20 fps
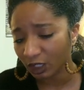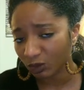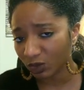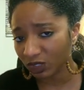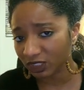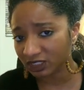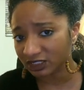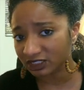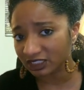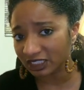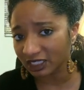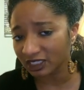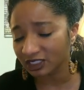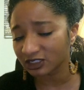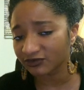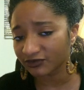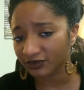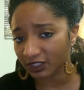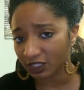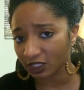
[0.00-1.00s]
Well, in
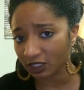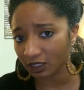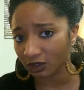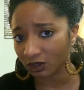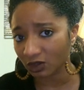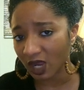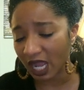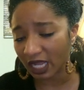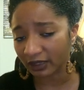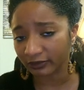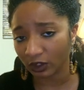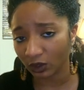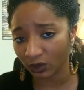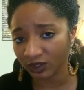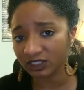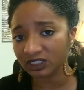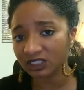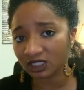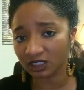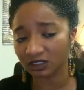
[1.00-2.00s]
today's video, I'm
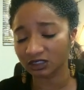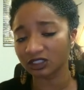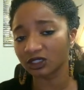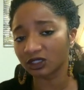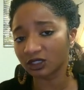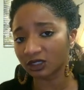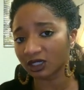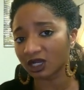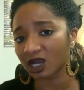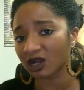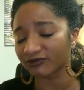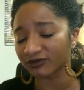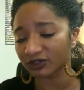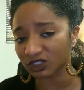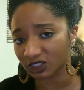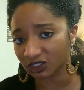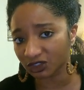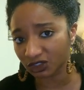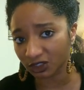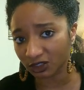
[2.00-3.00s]
going to continue the
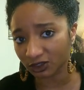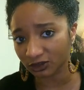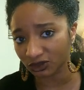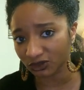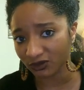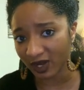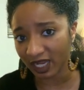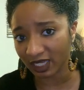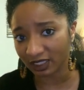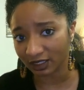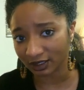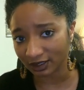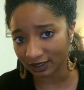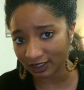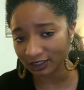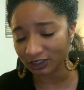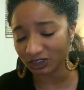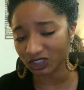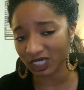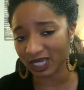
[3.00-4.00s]
conversation on
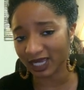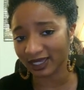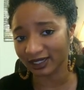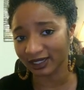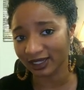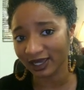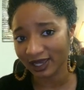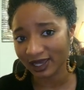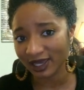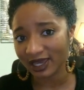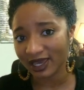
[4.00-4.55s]
triangulation,